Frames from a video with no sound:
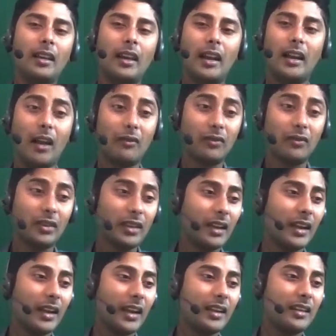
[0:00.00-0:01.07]
And after
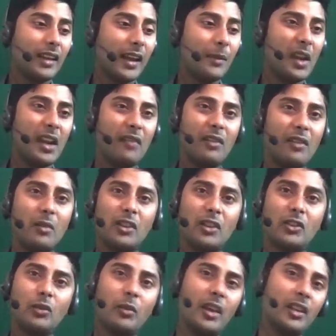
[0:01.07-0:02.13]
that, I try my level best
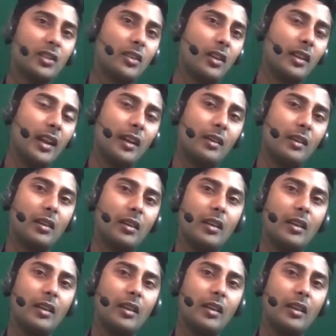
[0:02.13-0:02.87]
to make sure that